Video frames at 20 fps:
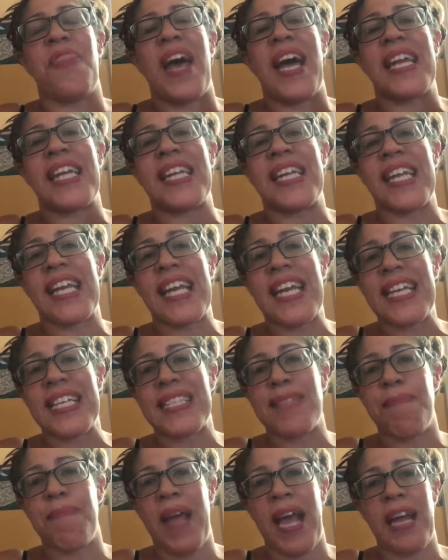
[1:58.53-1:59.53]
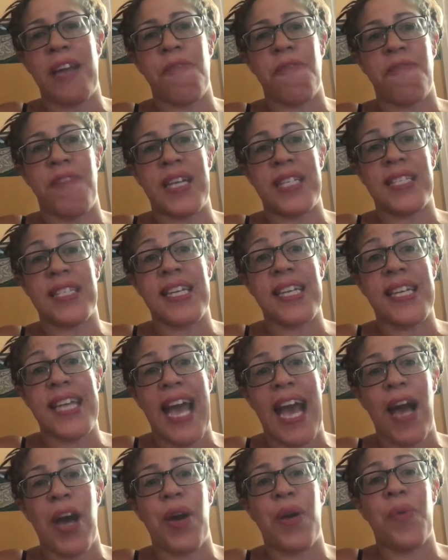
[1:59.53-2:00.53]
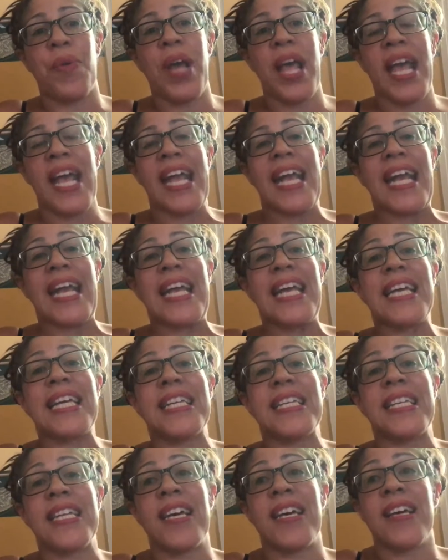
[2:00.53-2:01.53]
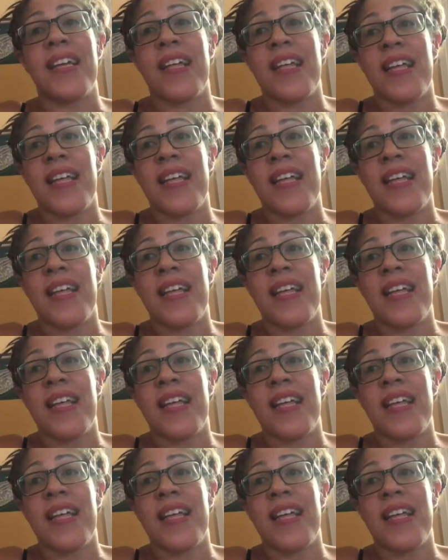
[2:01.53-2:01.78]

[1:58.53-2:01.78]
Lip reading: that it is manifesting now in